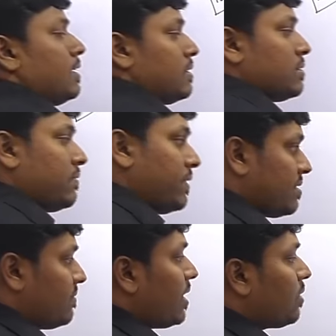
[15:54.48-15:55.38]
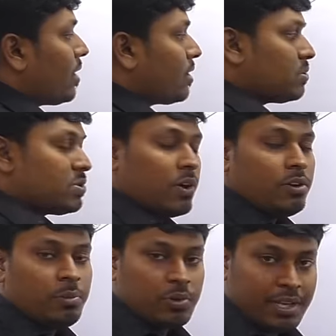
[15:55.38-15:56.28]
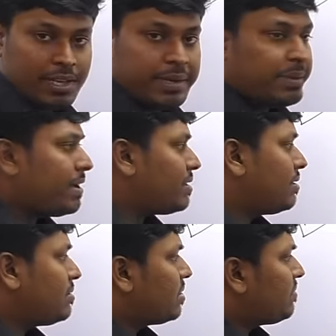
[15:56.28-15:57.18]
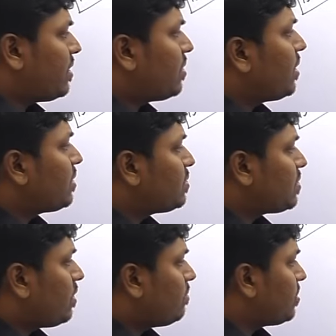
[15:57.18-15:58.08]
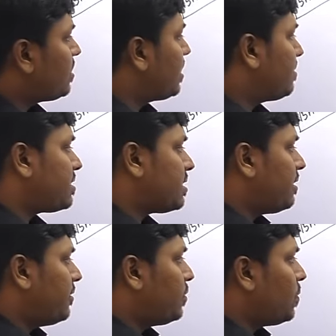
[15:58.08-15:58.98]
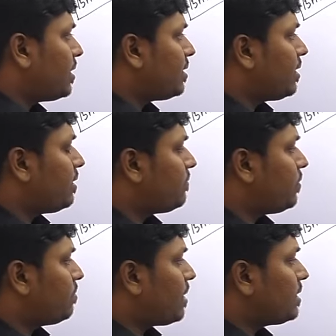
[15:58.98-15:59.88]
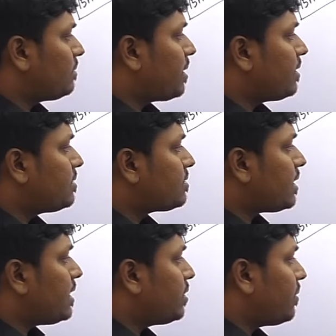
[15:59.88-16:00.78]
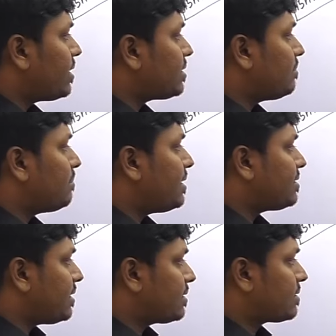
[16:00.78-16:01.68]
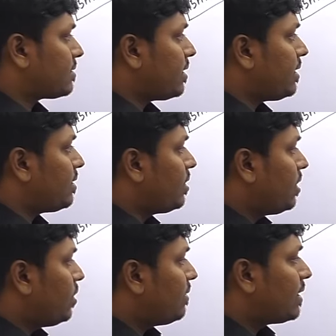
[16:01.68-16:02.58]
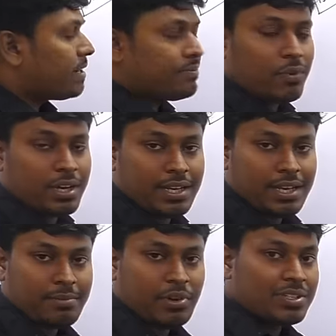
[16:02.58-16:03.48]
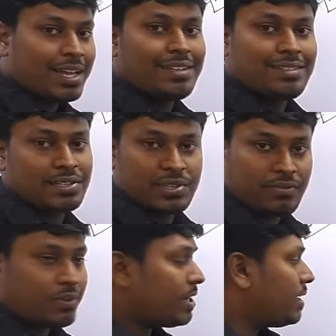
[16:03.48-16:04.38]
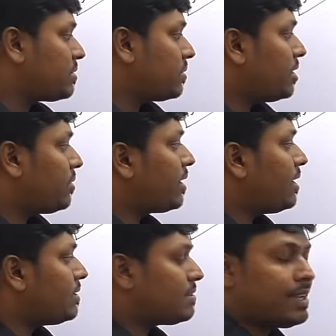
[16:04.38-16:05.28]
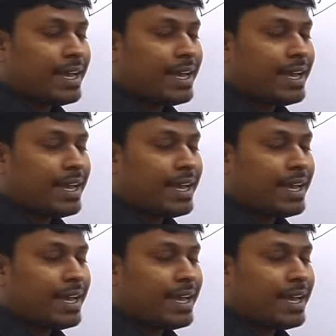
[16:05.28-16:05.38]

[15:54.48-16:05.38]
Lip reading: So first we are going to solve both the equations. So if we are going to solve both the equations, let me do one thing. If you multiply this equation by 6, right, you will get 48, because 8, 6 are 48, so that you can easily